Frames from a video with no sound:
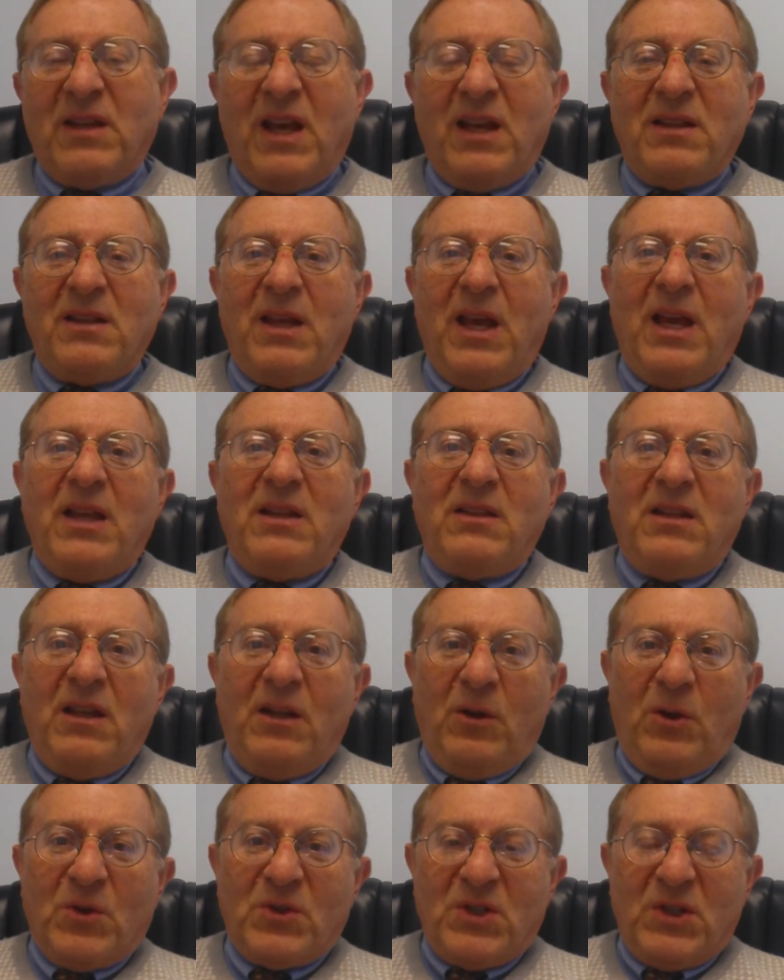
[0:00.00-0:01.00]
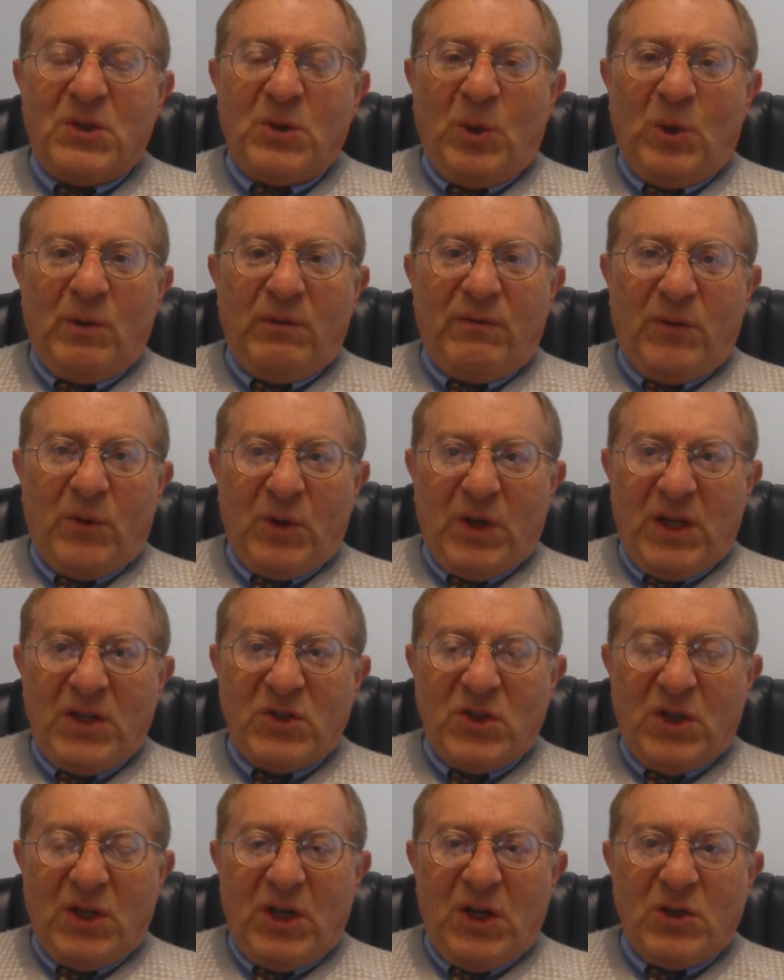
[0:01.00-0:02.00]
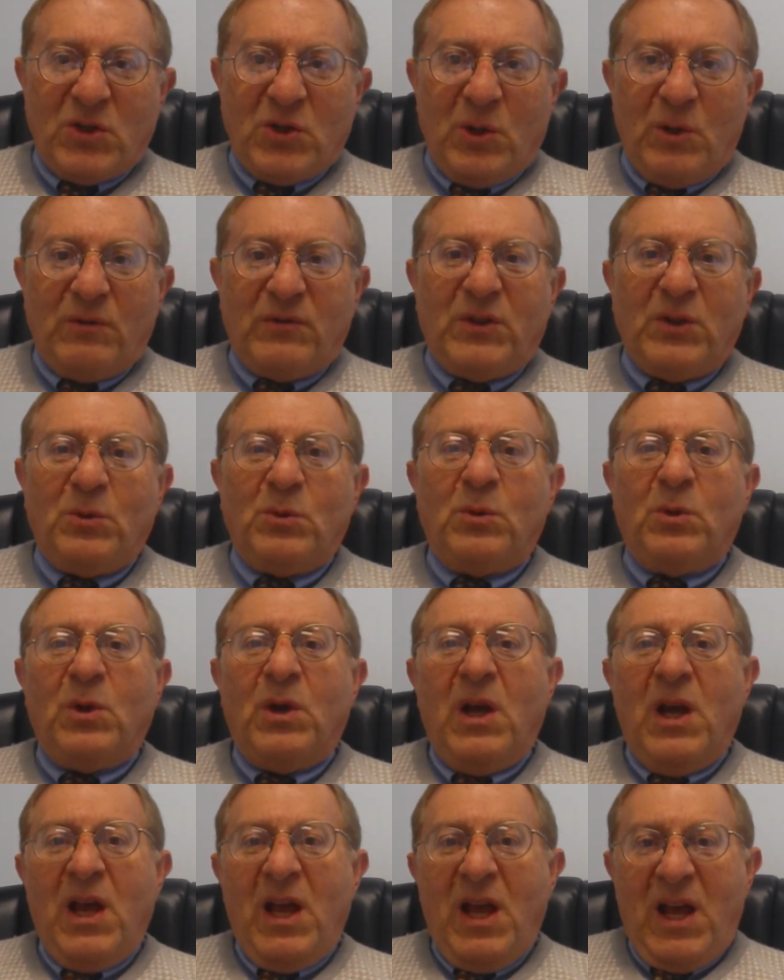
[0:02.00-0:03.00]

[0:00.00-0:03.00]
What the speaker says: And they lost it all for a generation or two